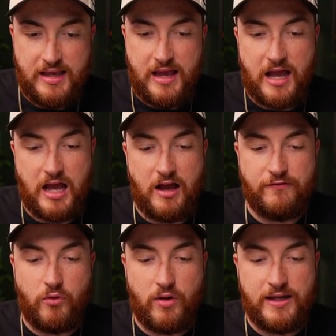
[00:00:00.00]

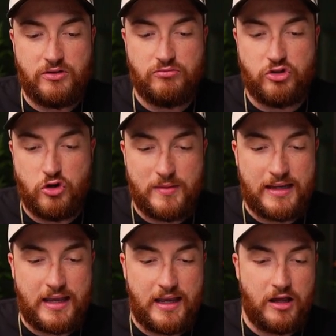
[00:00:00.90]
Avoid
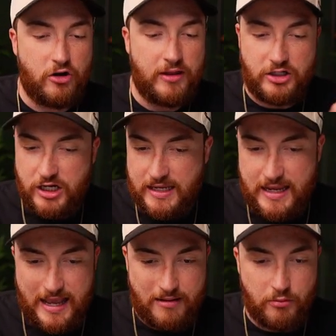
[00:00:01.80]
zooming in or
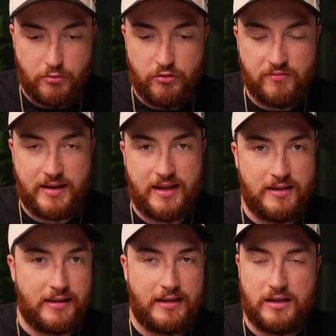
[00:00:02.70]
shaking camera
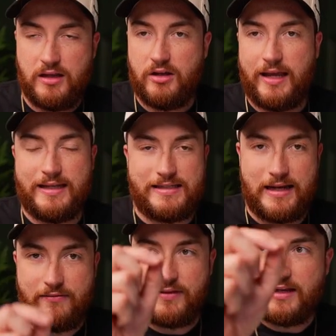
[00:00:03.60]
movement.
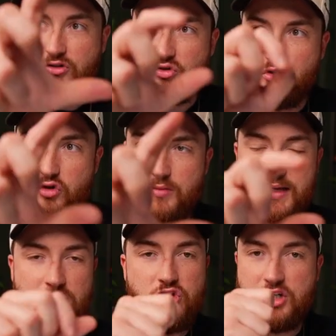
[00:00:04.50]
Instead of
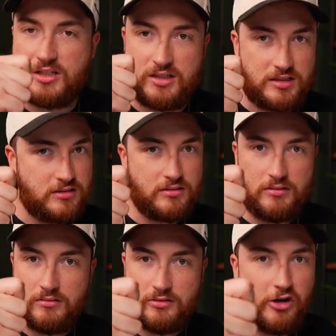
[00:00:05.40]
zooming, just
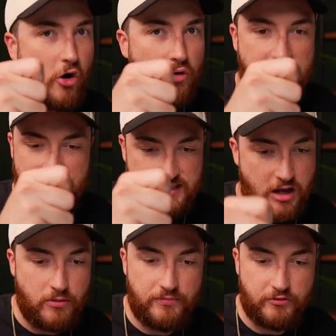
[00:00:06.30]
hold it
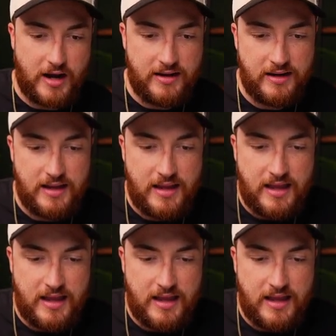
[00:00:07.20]
still, right?